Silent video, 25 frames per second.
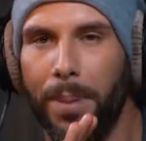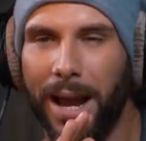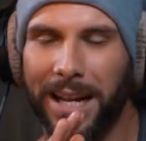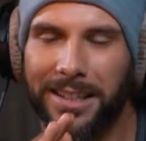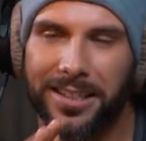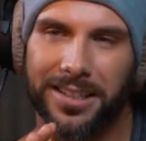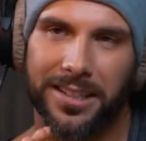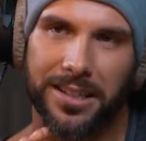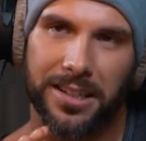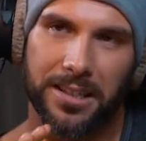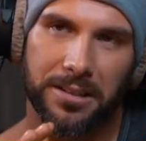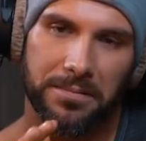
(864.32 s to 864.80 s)

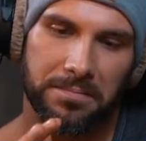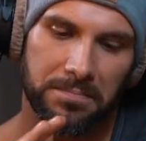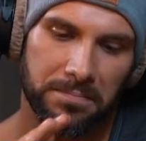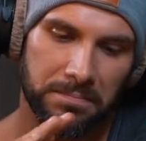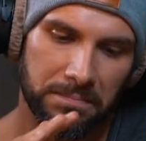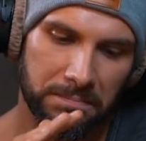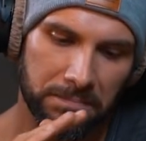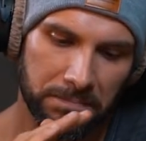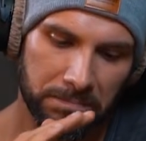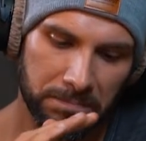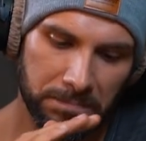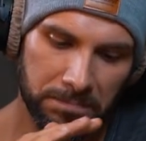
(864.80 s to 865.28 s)
better
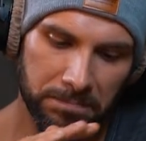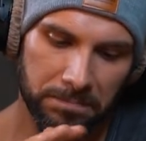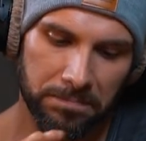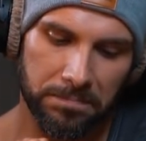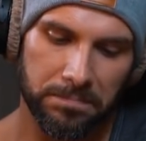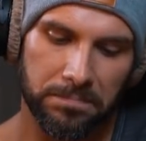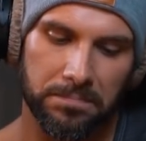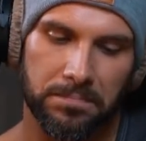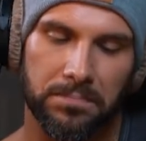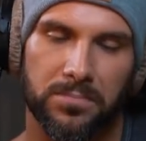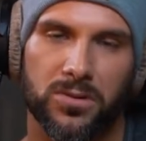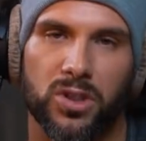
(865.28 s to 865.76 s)

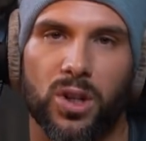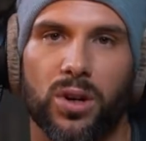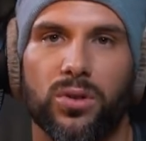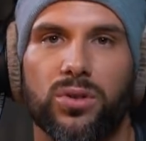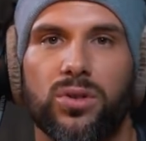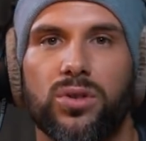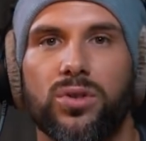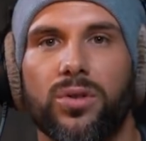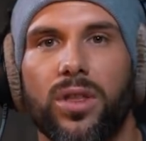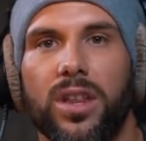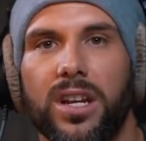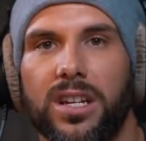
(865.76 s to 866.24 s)

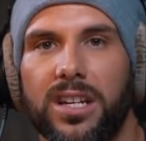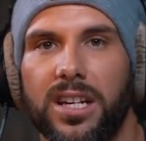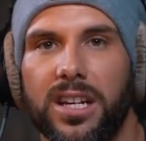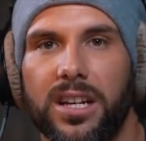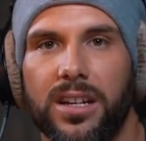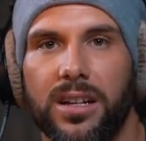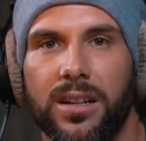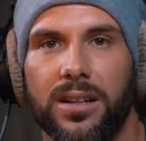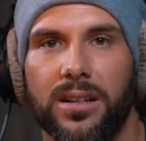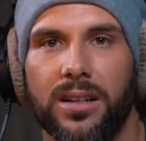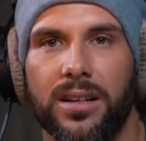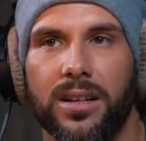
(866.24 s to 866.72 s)
don't do the
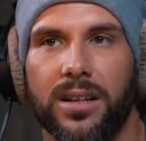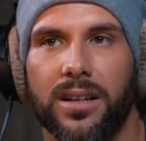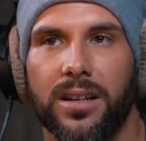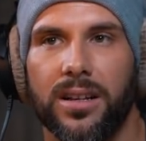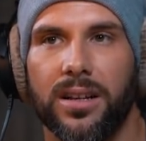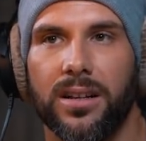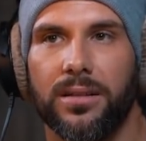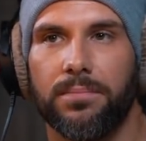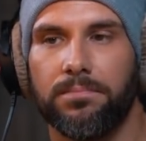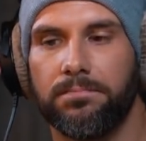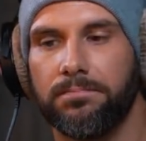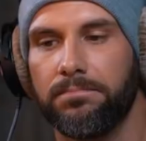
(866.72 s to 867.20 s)
deal
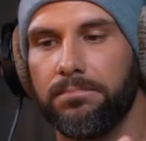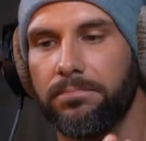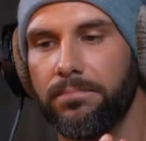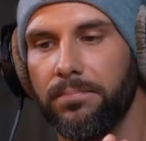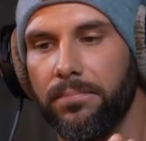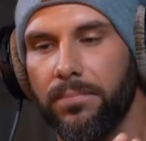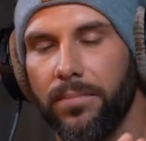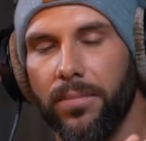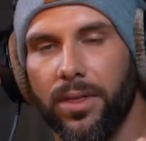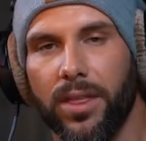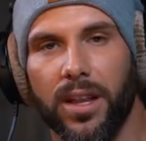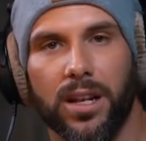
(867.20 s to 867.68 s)

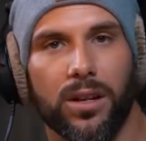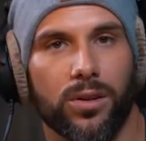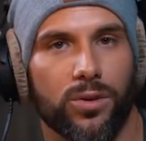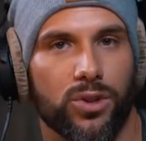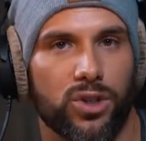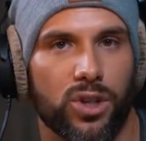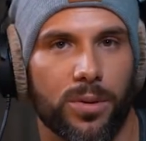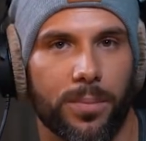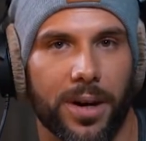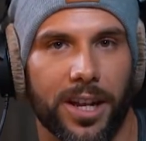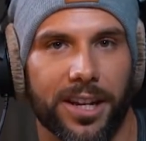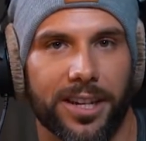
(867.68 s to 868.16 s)
than
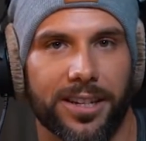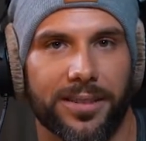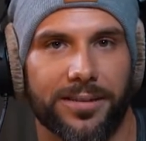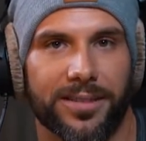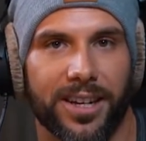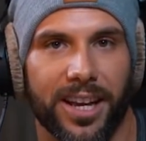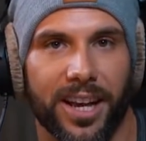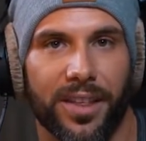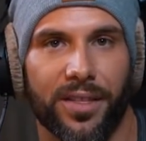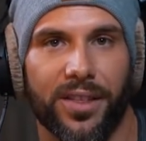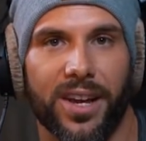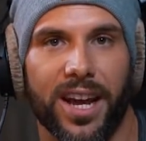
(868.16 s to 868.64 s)
lose your money
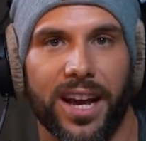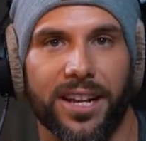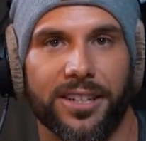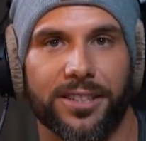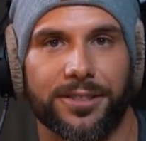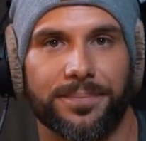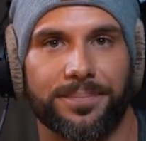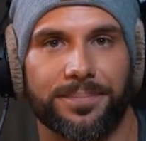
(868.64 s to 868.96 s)
in the end.